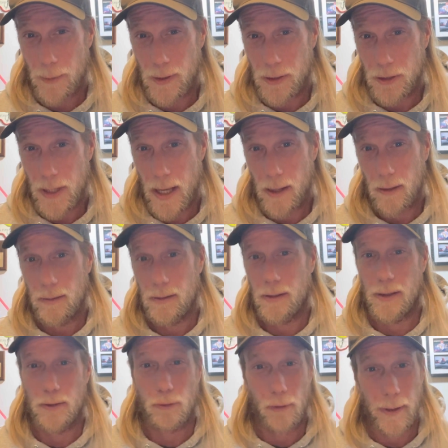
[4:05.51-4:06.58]
to the channel.
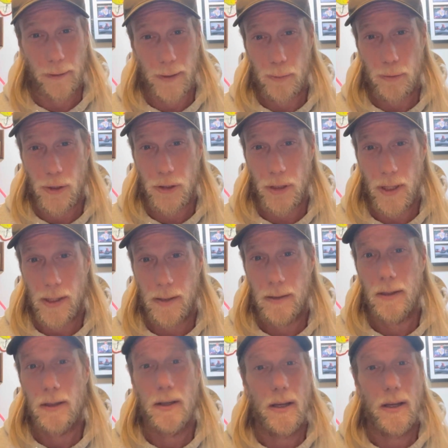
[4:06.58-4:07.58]
It's greatly appreciated.